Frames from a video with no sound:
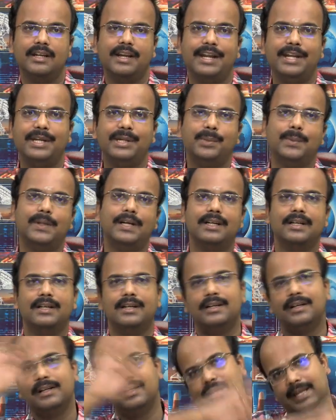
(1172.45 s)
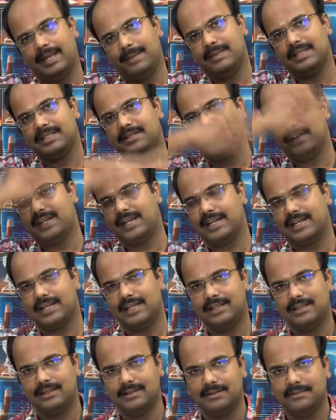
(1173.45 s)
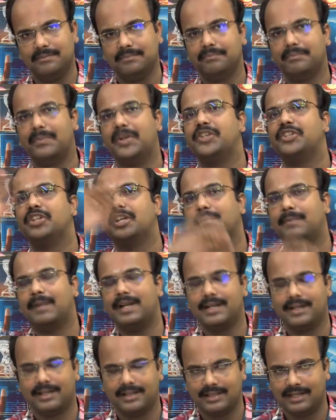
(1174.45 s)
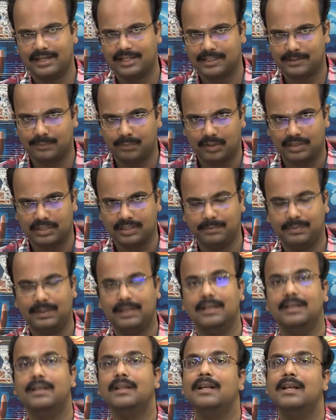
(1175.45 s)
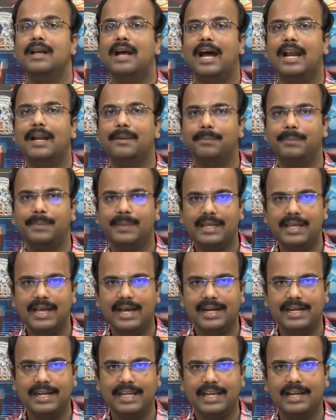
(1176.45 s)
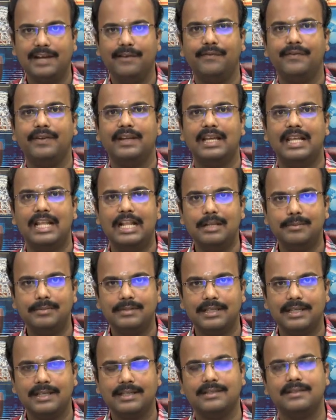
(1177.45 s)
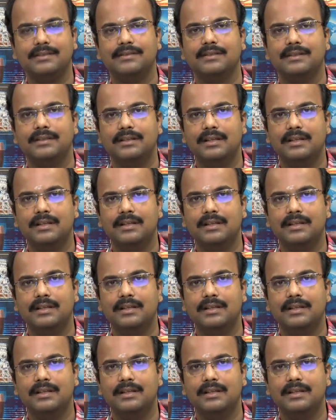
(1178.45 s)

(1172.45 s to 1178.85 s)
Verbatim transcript: into a hemispherical measurement that is possible and BRDF helps us